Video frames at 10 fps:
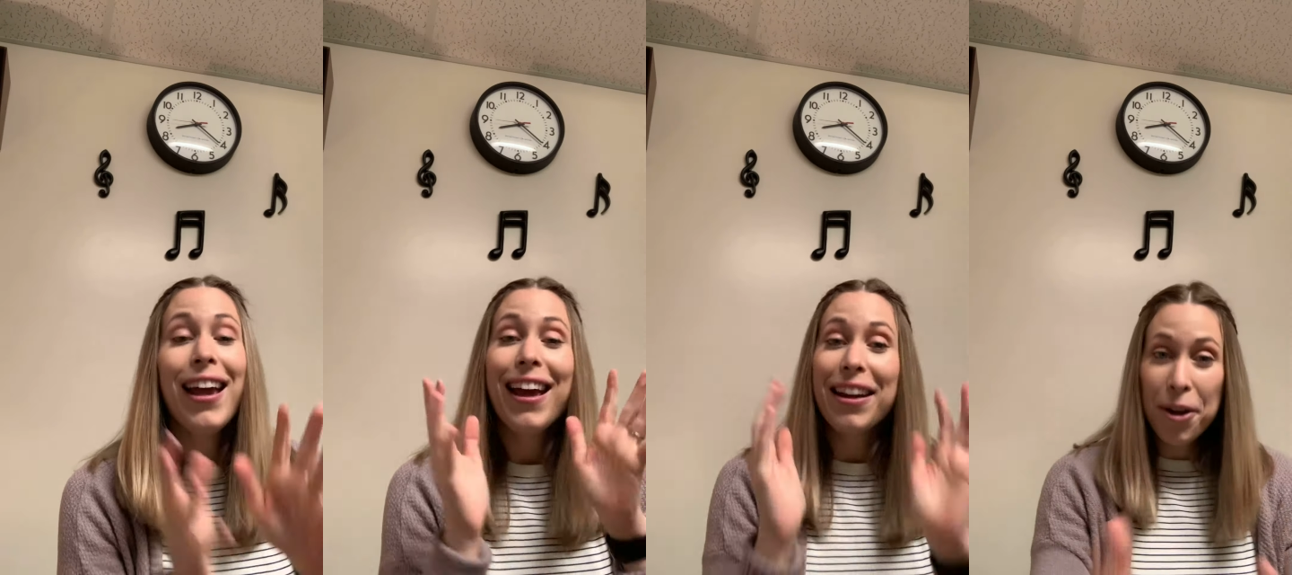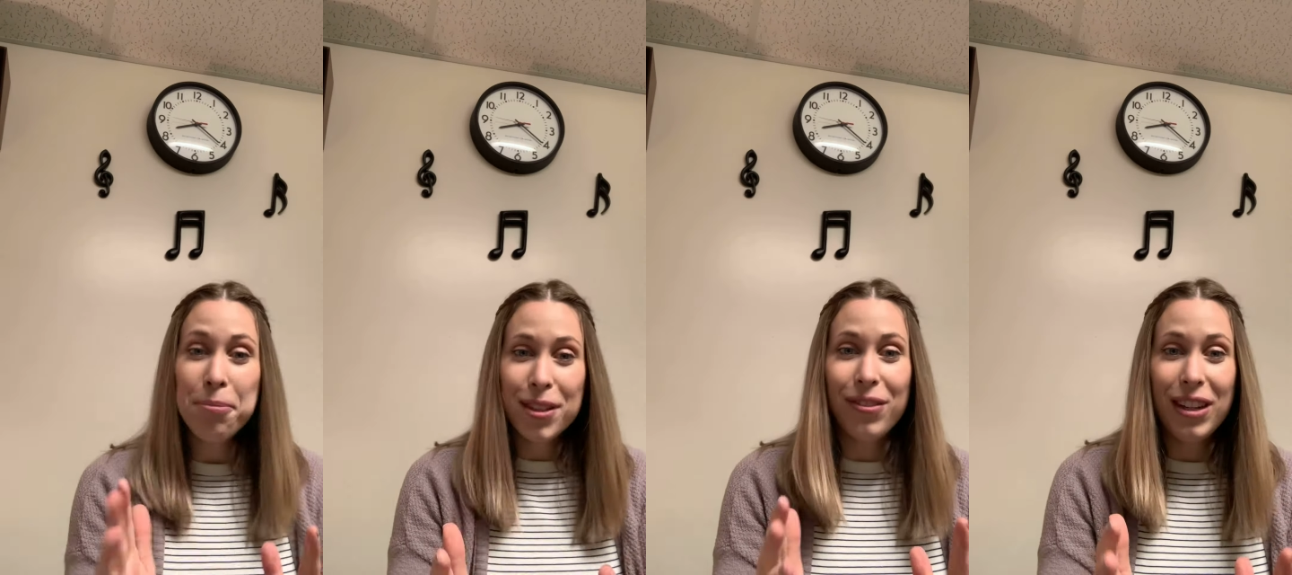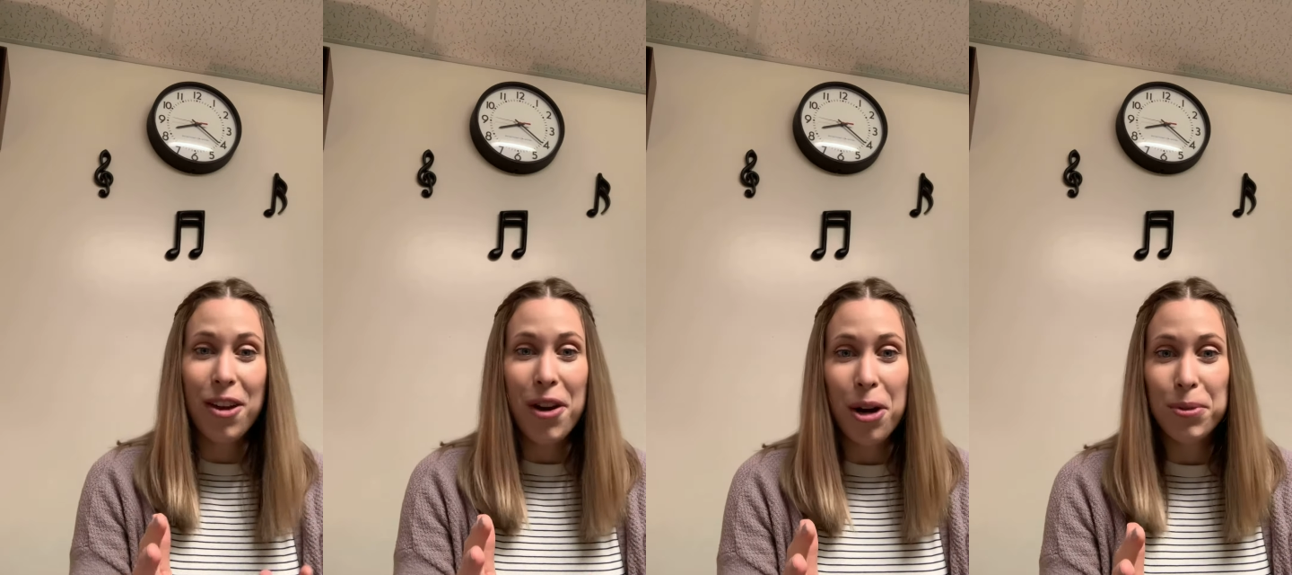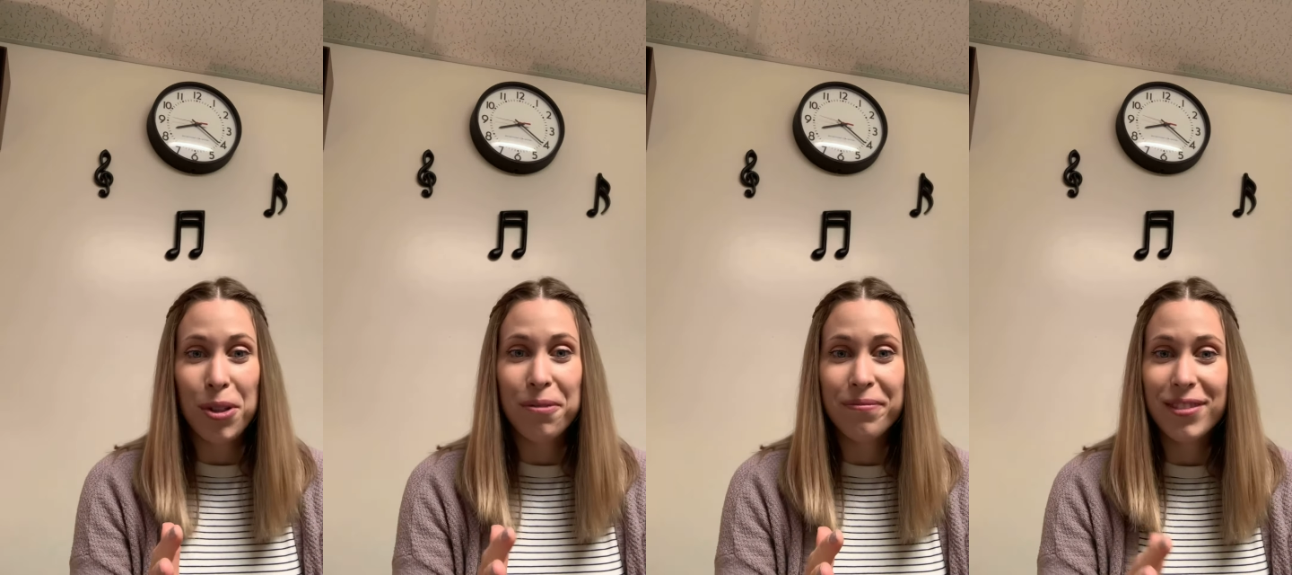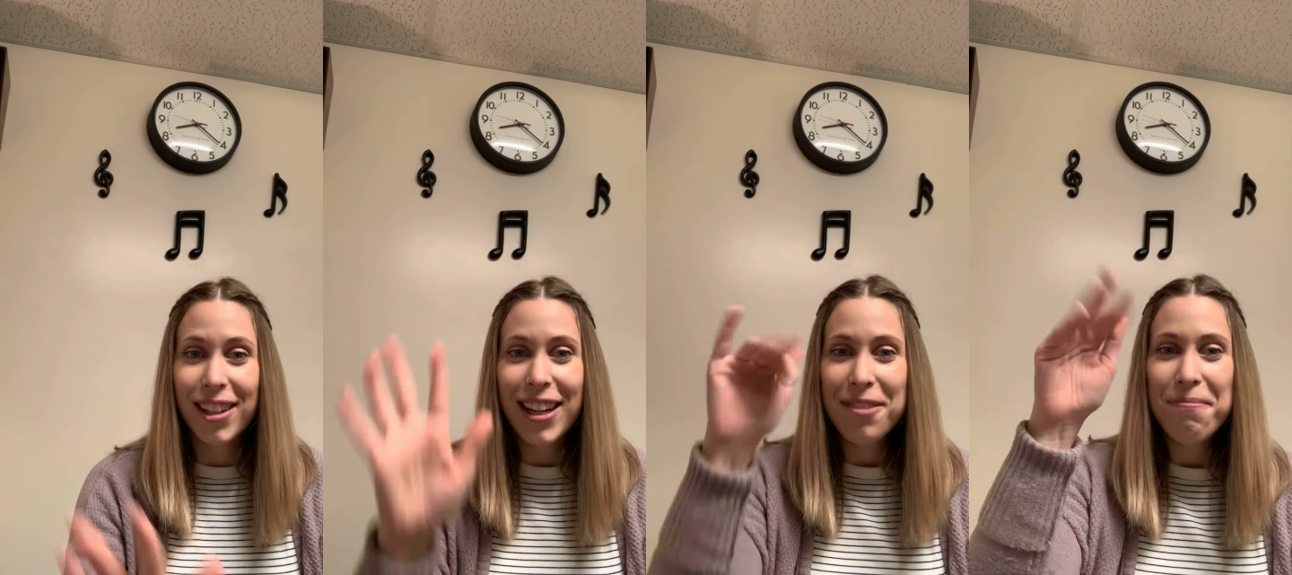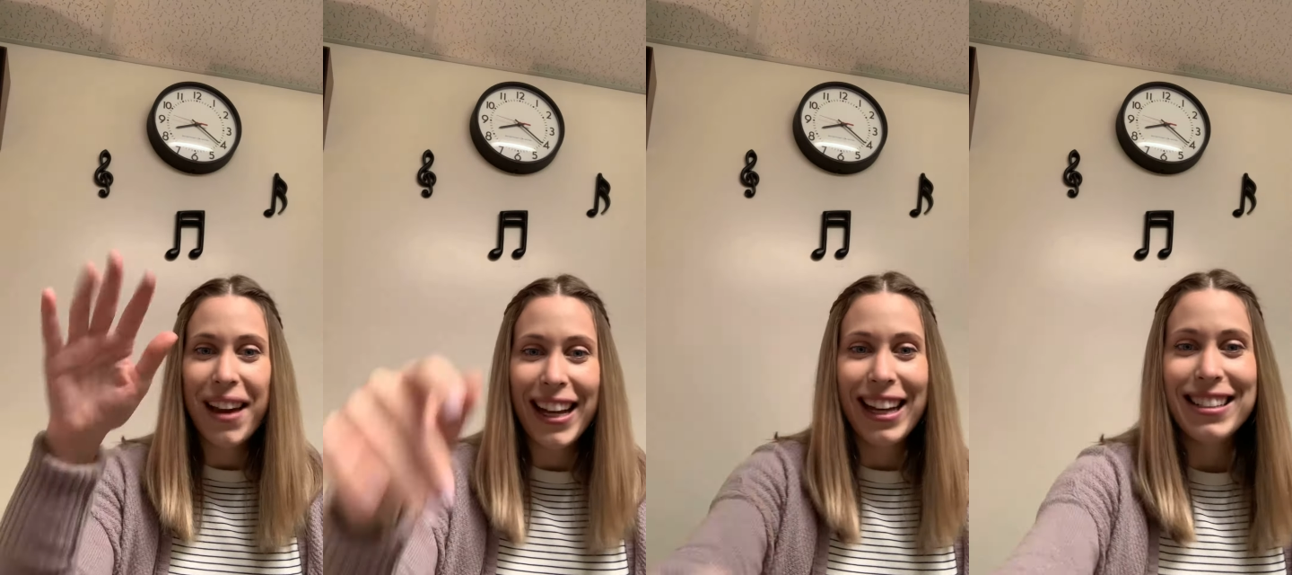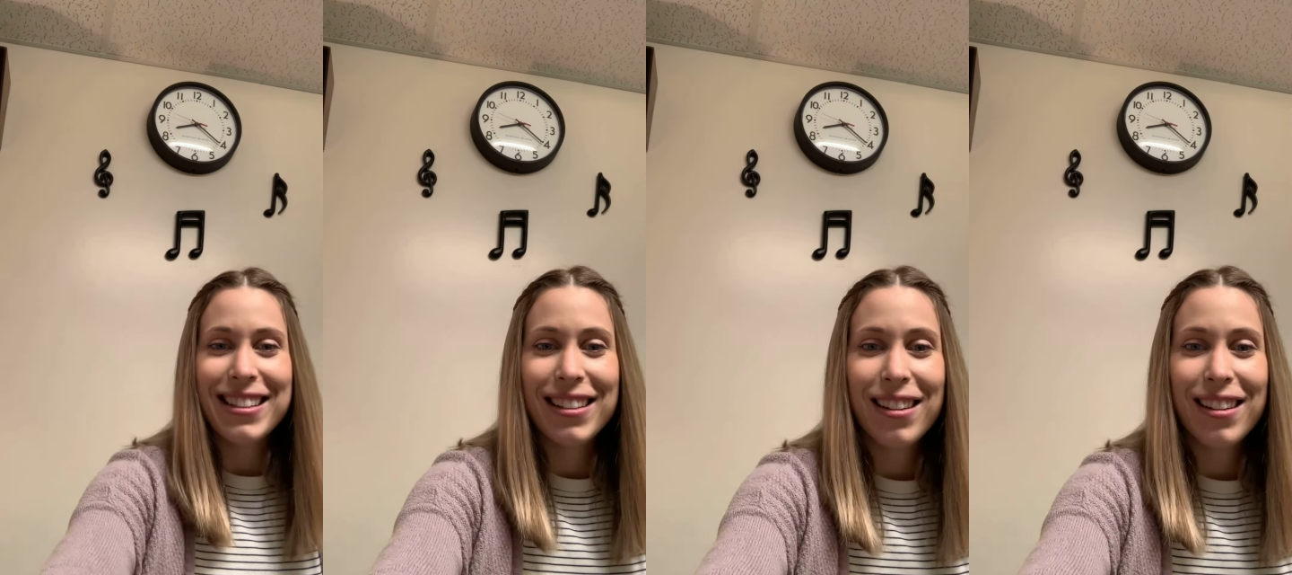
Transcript: And I hope this video helps you. All right, bye guys.